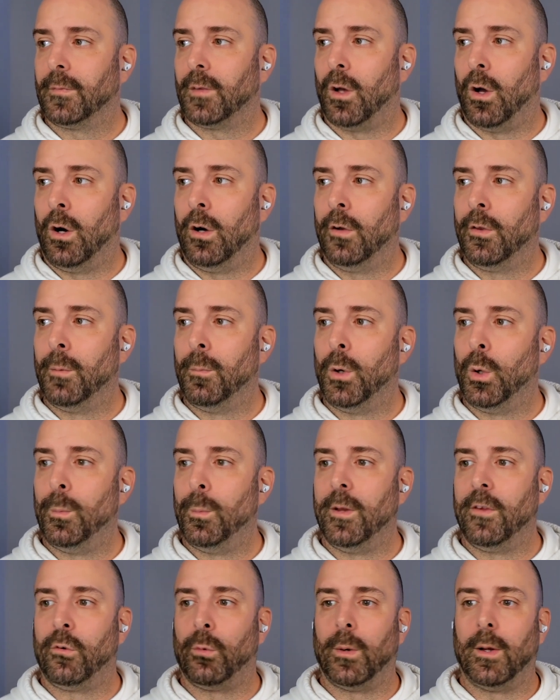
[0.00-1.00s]
all the
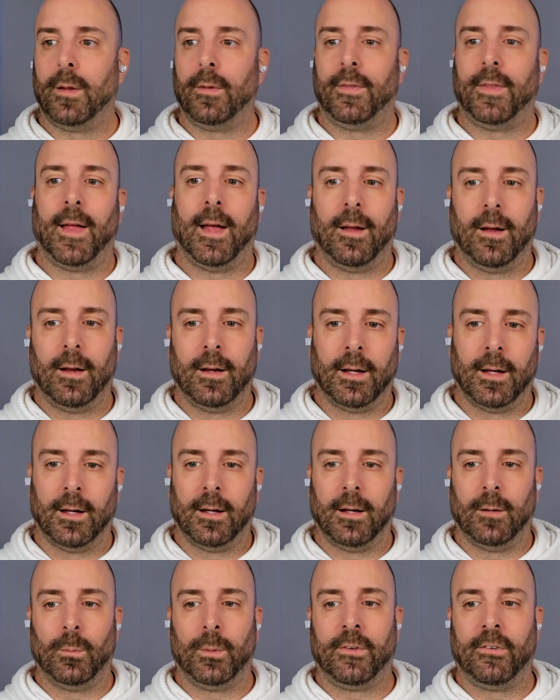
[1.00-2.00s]
moments with
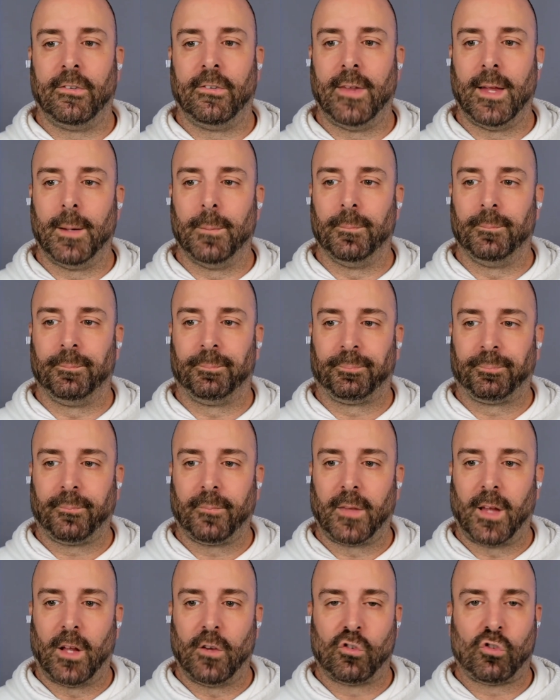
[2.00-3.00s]
uh, what's his name,
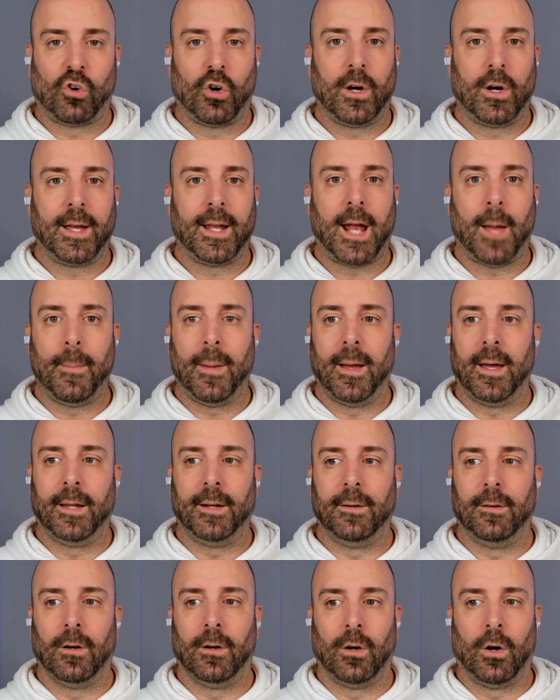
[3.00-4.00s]
Troy and
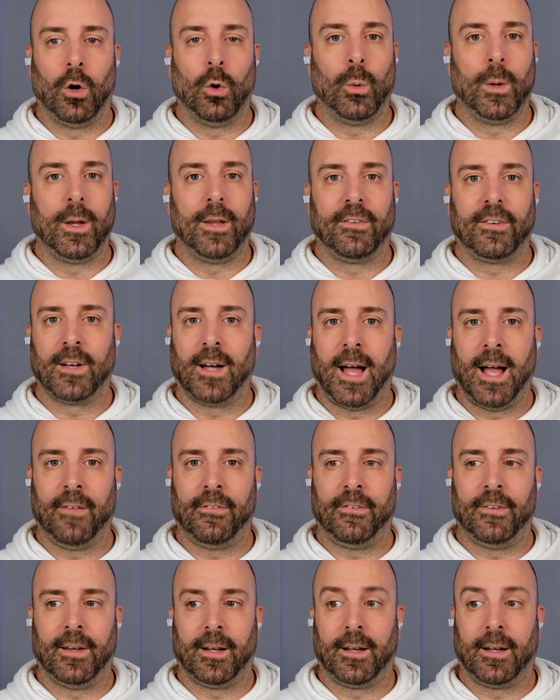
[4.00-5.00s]
Abed are always
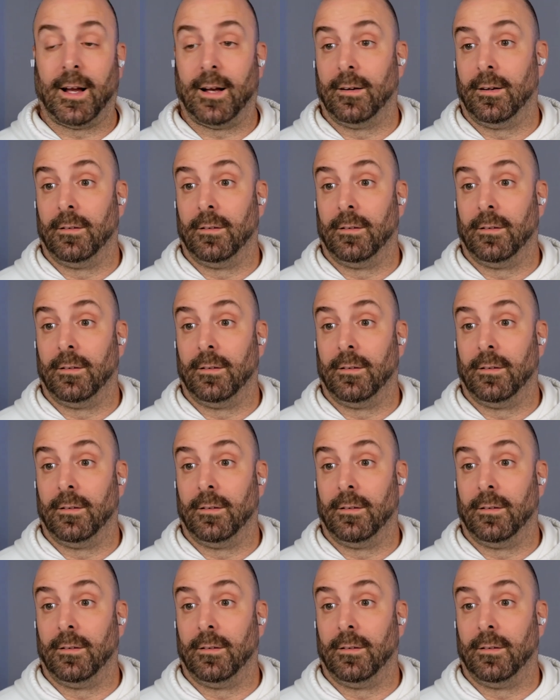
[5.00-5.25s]
classic.